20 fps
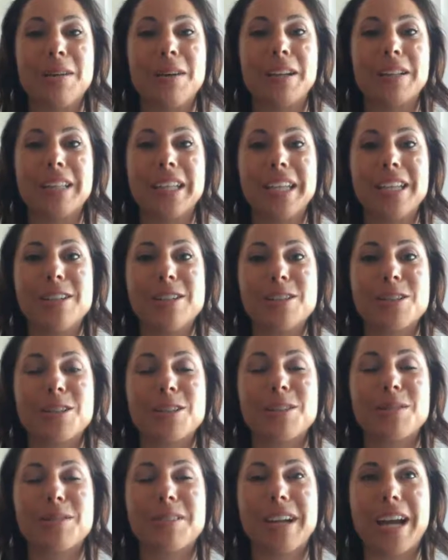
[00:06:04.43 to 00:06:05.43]
Leaders
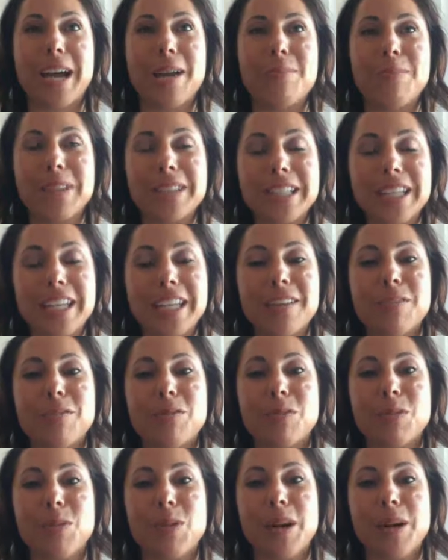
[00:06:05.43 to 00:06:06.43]
are, I believe,
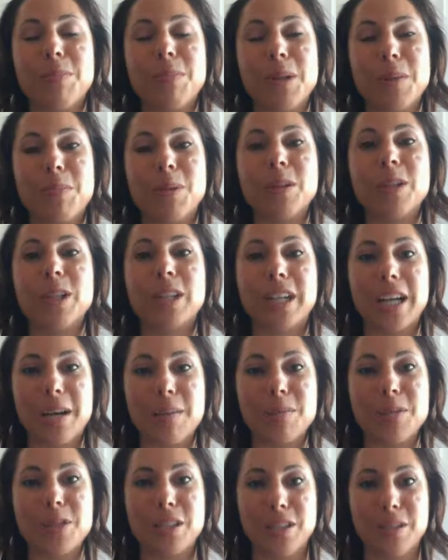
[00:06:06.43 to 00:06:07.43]
what people look
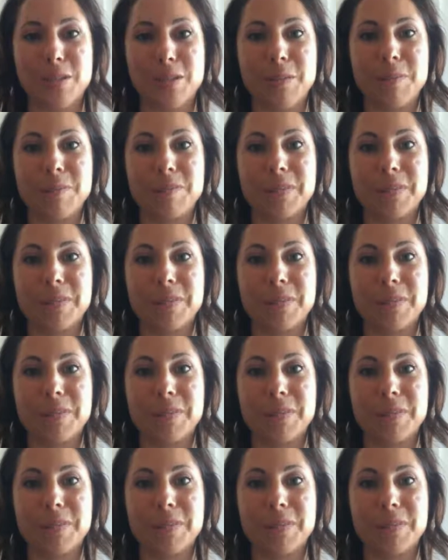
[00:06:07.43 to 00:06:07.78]
up to.